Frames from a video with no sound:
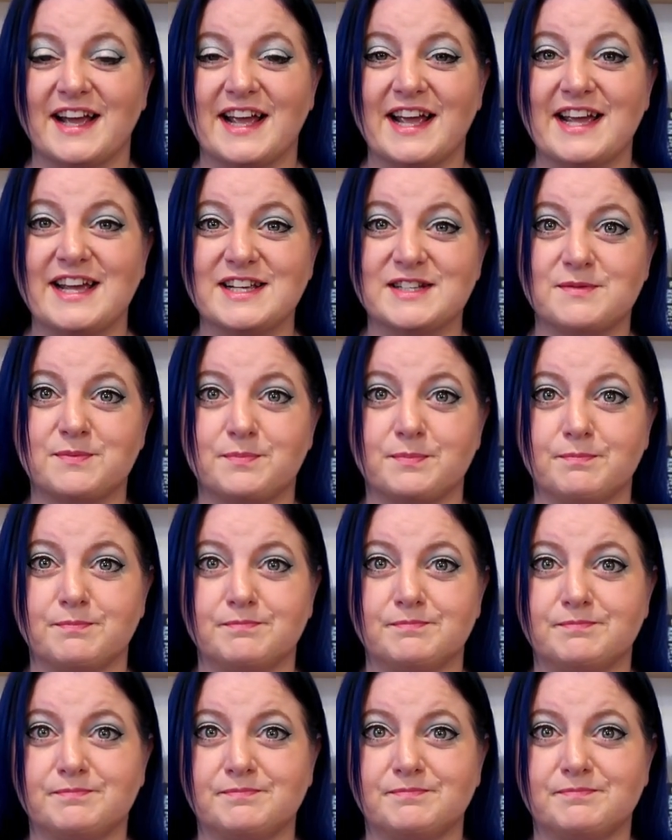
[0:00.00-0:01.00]
he's
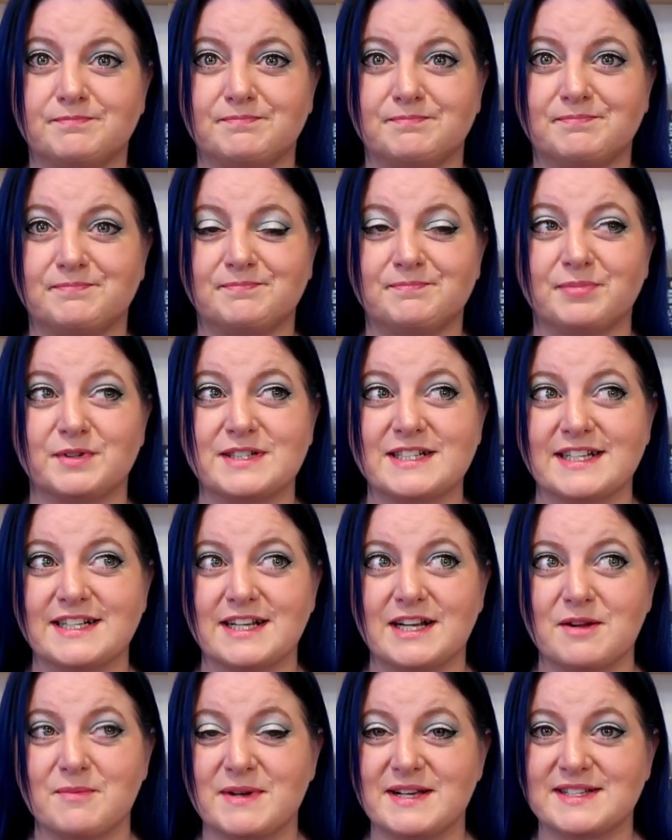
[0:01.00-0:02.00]

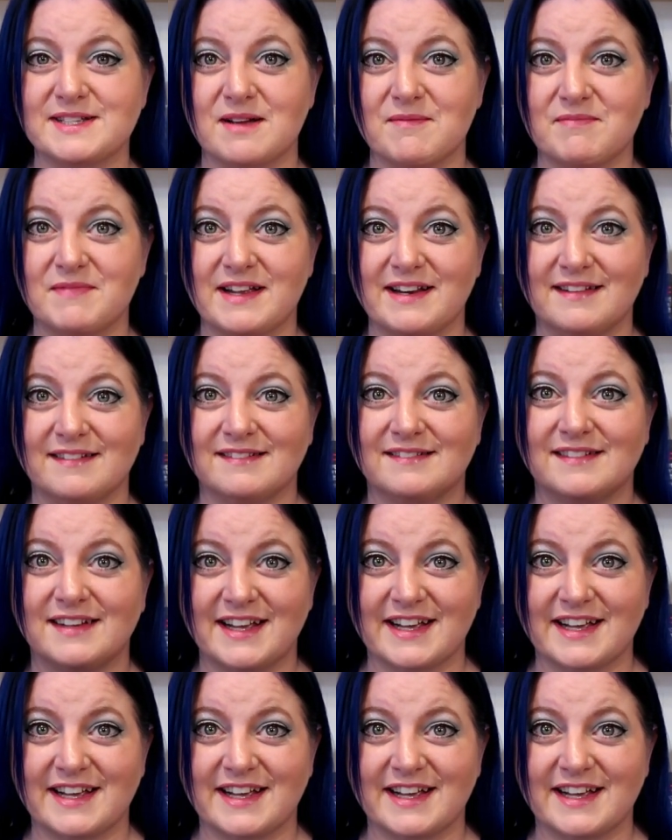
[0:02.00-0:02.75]
pretending to be something